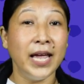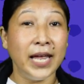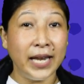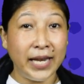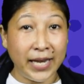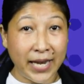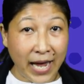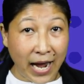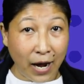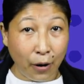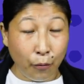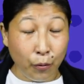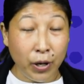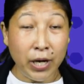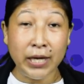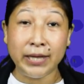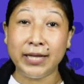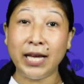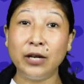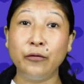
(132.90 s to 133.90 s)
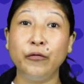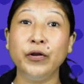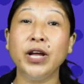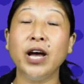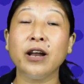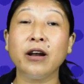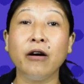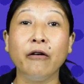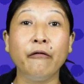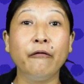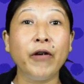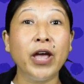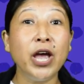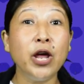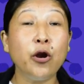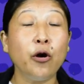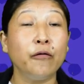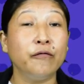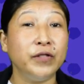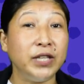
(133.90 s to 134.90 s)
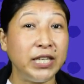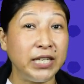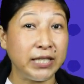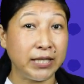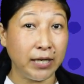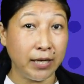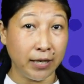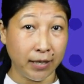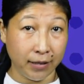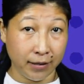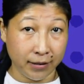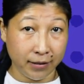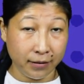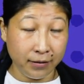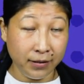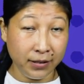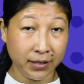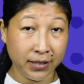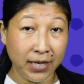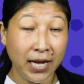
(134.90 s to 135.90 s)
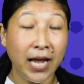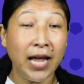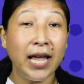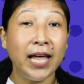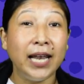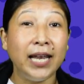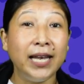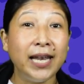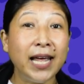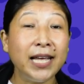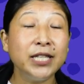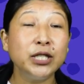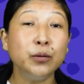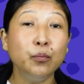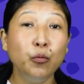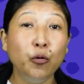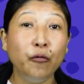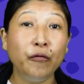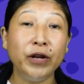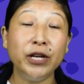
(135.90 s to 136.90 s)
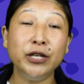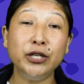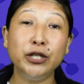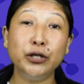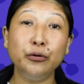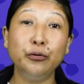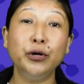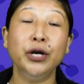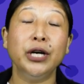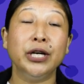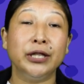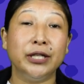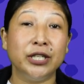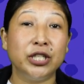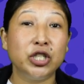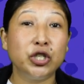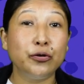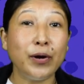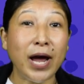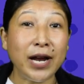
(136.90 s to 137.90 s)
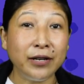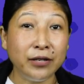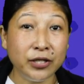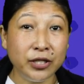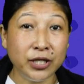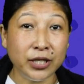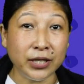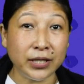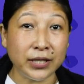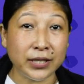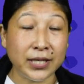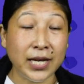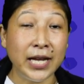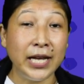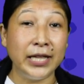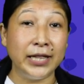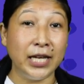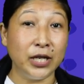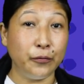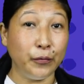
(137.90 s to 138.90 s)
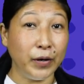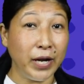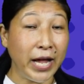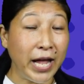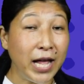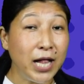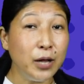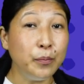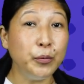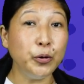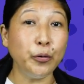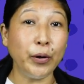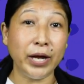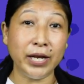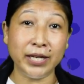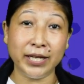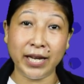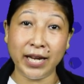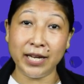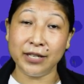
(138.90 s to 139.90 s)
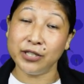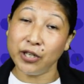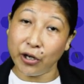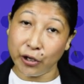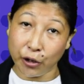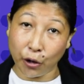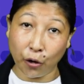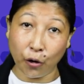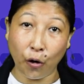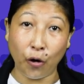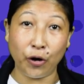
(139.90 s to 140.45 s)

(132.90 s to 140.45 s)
Now that we are aware of these hurdles, let's move into the strategies that will help you engage your